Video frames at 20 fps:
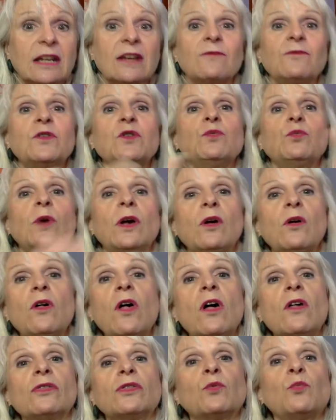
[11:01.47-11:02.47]
if you will,
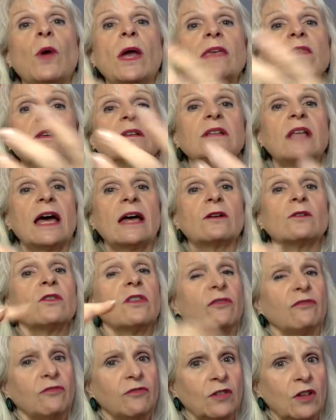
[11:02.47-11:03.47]
the way the letter, the
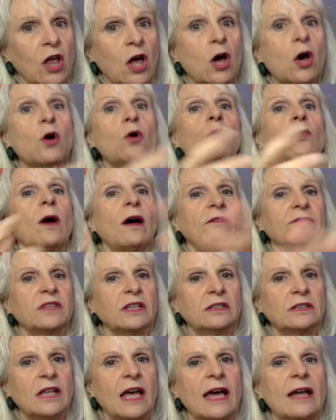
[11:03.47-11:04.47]
flow of the
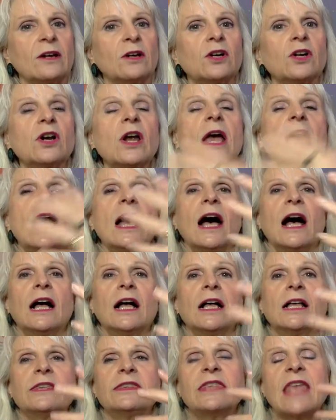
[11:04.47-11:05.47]
letter,
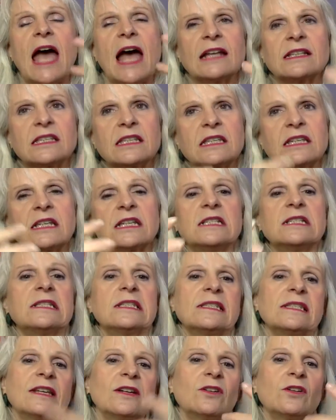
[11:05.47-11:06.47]
that's
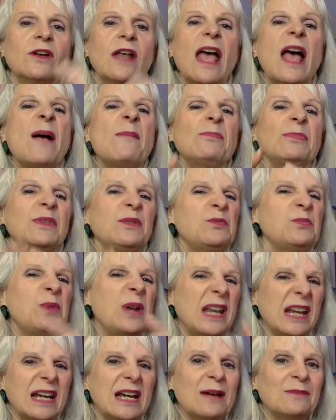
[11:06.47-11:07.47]
considered. When
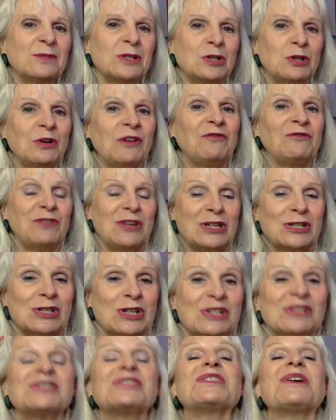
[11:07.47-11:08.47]
it comes to
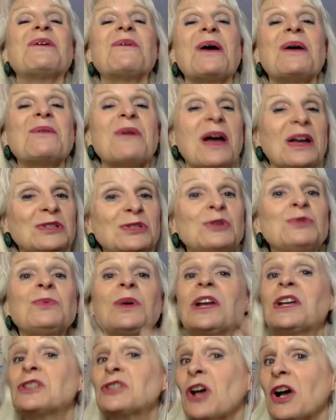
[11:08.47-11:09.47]
Ephesians, though, I do
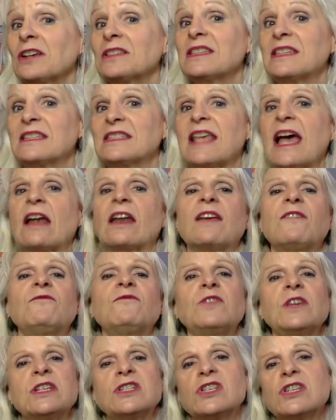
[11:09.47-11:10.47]
want to toss this out.
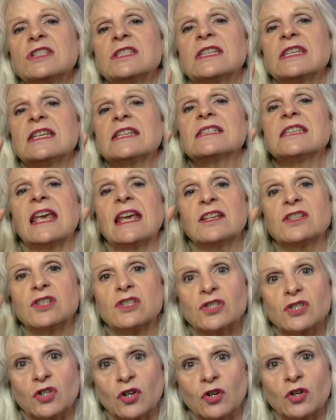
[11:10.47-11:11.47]
Ephesians is a
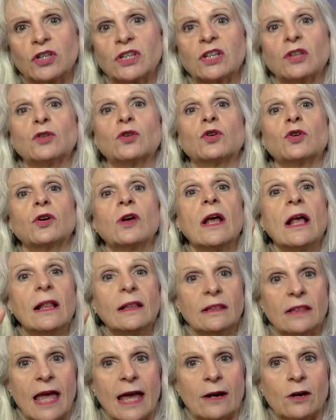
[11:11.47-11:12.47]
circular
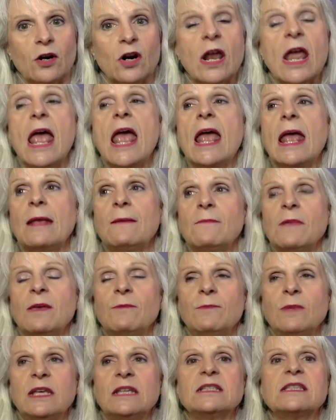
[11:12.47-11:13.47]
letter. It
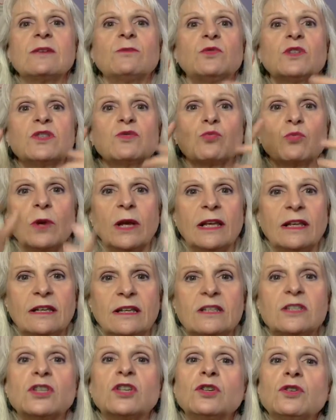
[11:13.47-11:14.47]
means it was
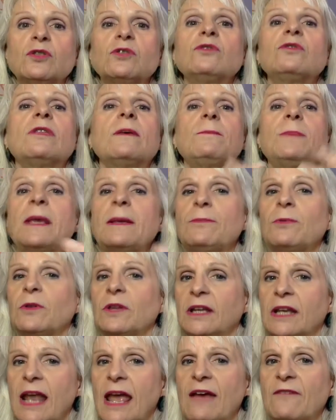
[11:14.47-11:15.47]
written to the people
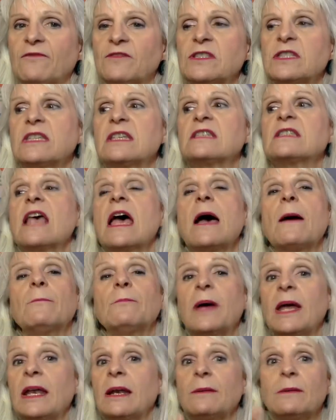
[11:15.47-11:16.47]
in Ephesus,
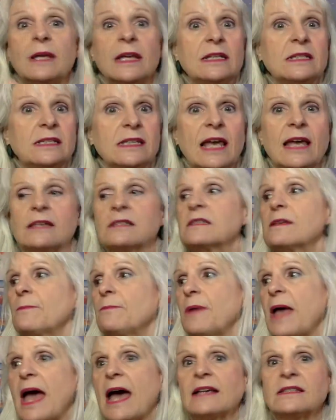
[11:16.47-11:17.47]
but it says,
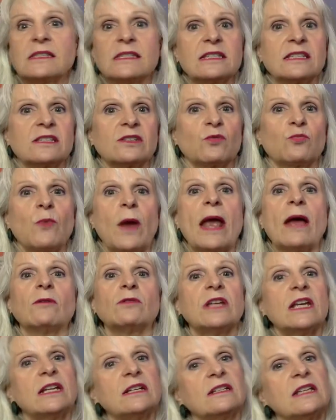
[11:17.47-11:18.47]
pass this around.
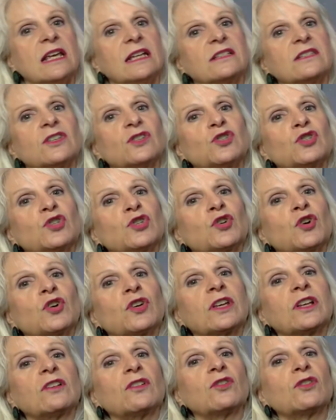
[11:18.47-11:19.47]
It's a
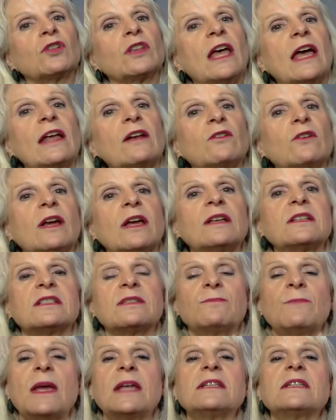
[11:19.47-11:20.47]
circular letter. It's
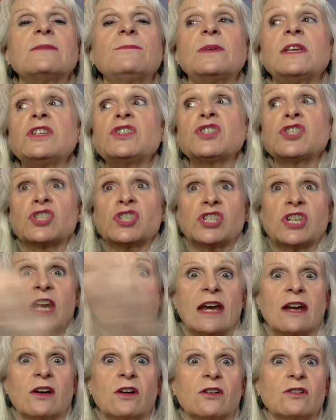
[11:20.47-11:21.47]
meant to be
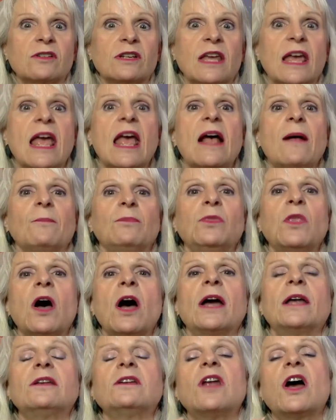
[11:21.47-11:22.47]
shared,
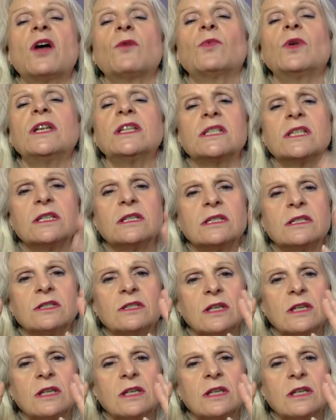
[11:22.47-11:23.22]
not written